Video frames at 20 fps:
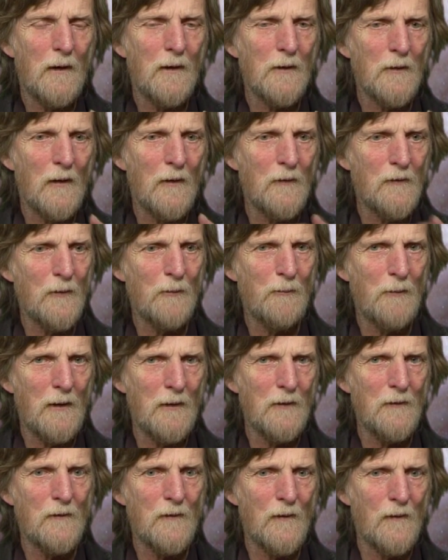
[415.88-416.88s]
I, I
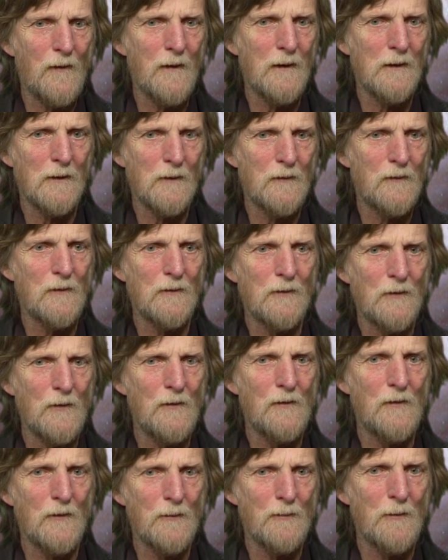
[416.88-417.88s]
suppose the thing that
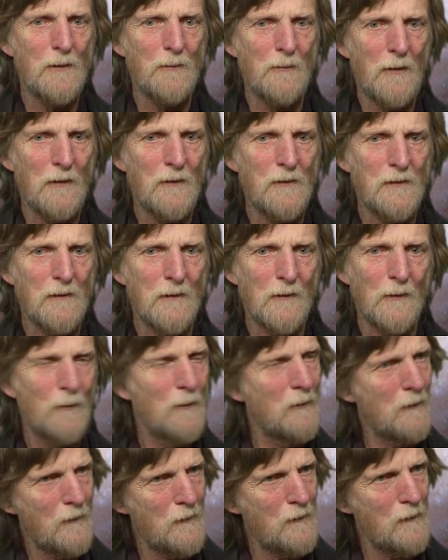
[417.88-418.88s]
seduces me most in the
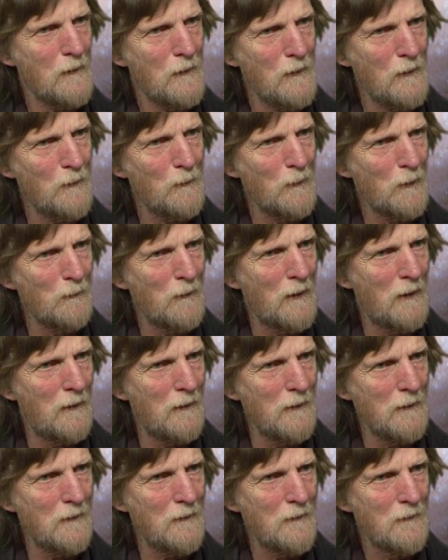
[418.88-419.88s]
world is the human
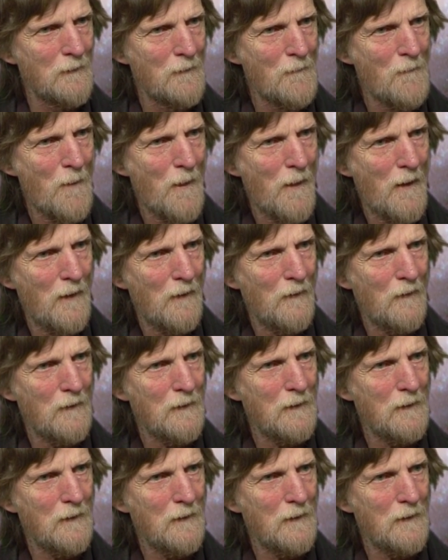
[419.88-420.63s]
mind and